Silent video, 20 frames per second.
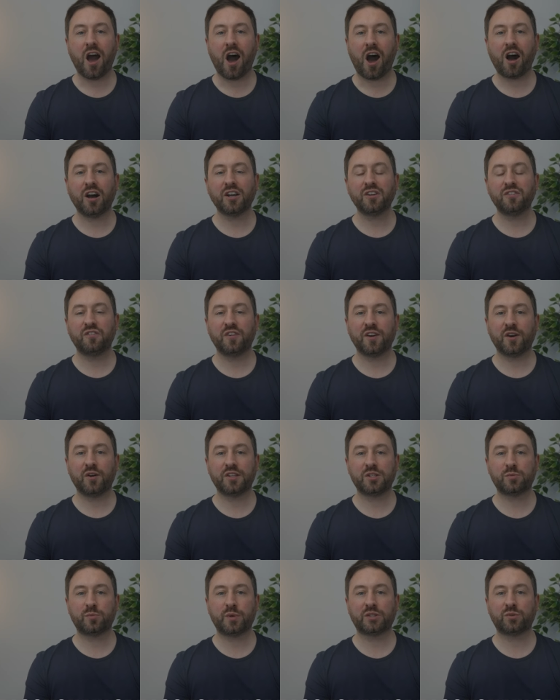I feel
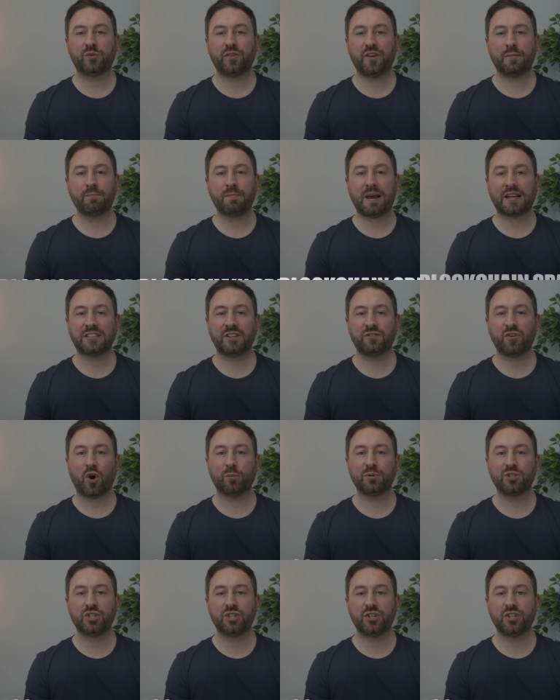this brings with it massive
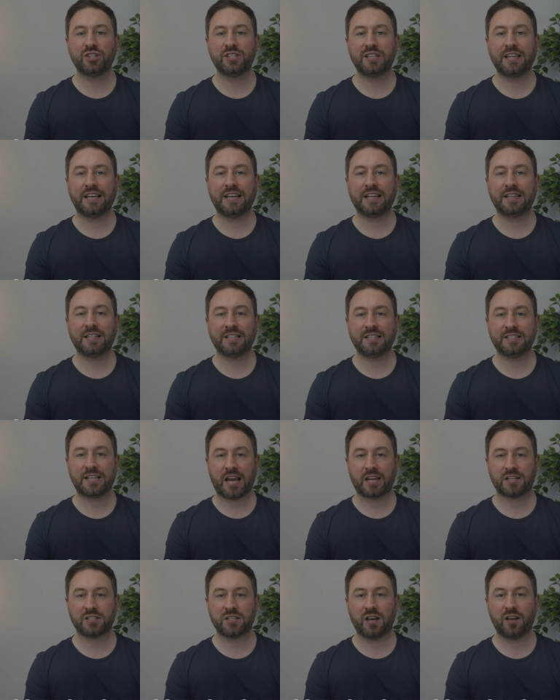opportunity in this
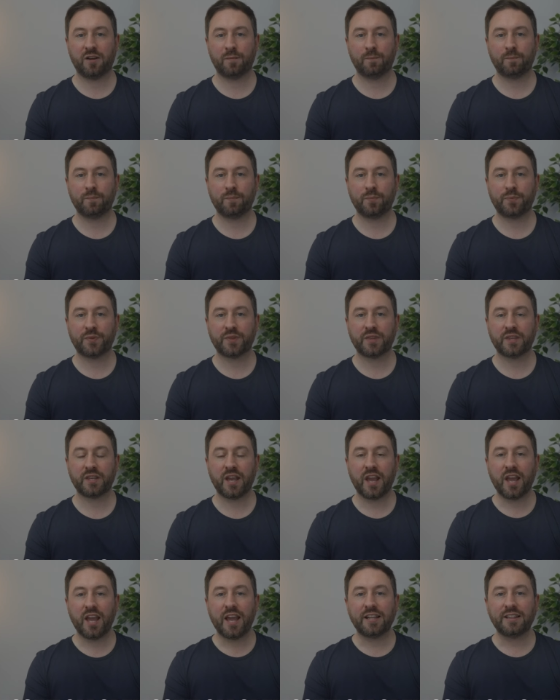sector.
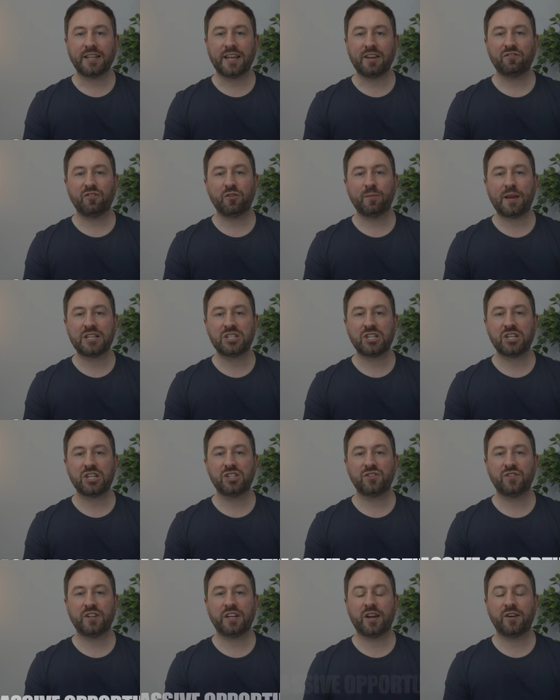The information in
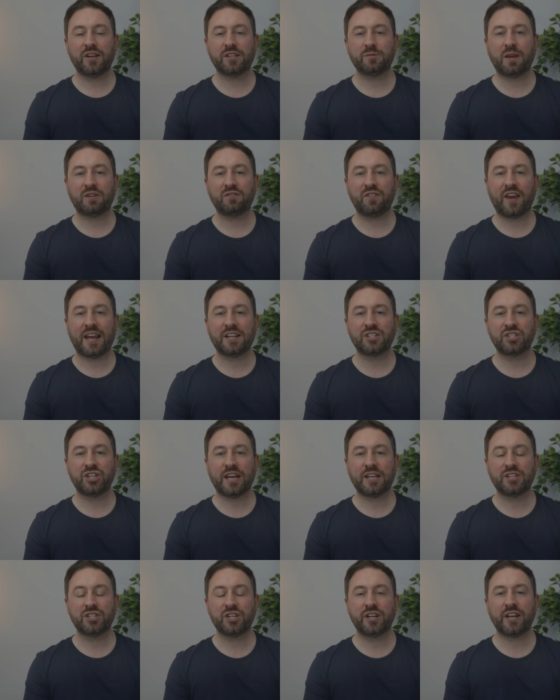this video is meant for
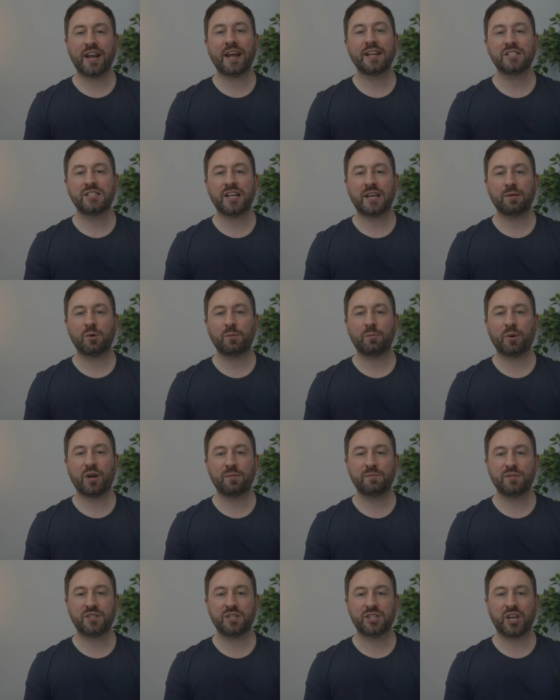education and entertainment
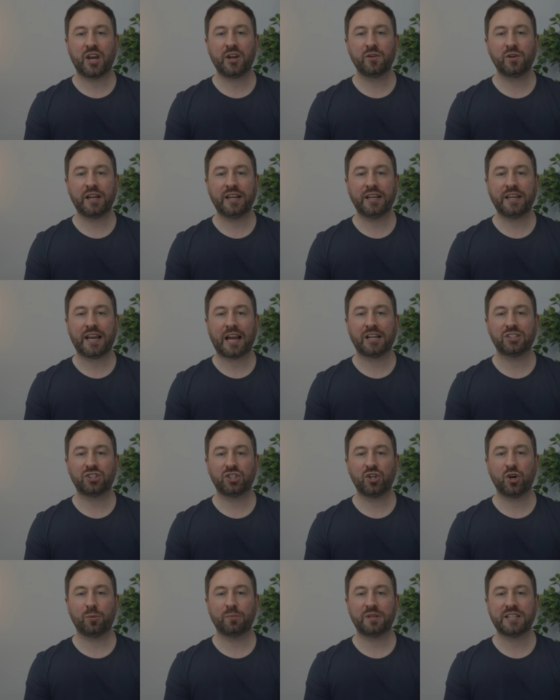purposes only and
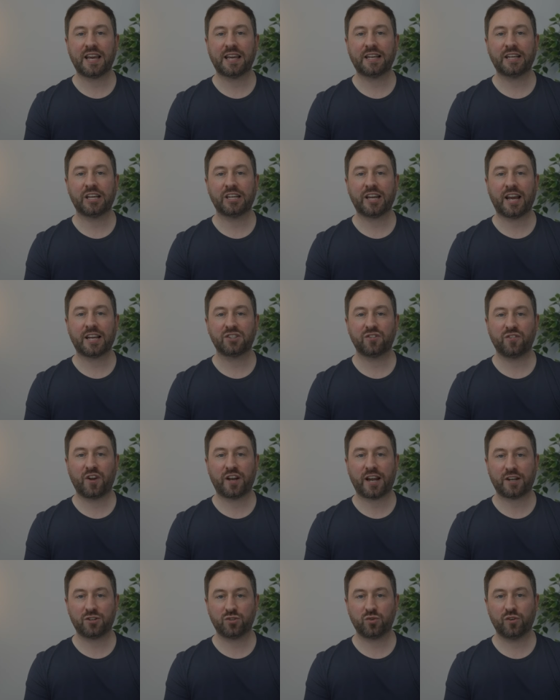should not be taken as
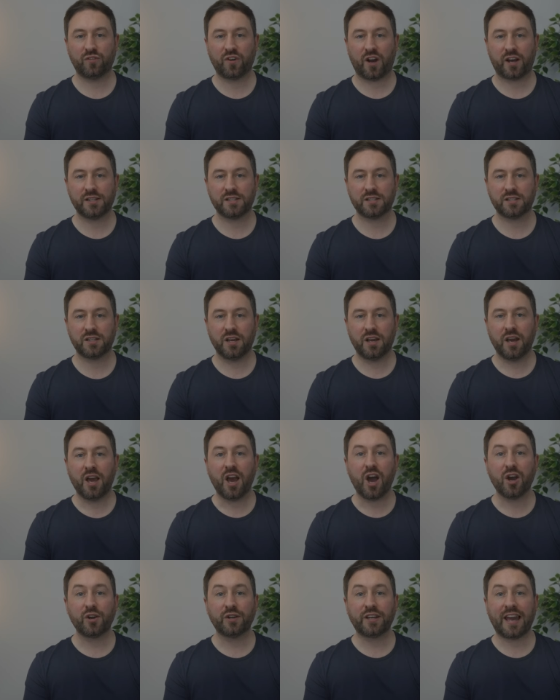financial advice.
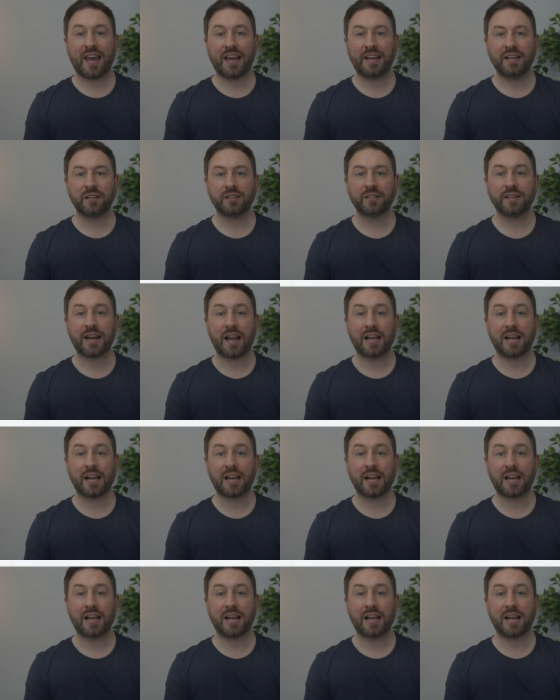Okay, now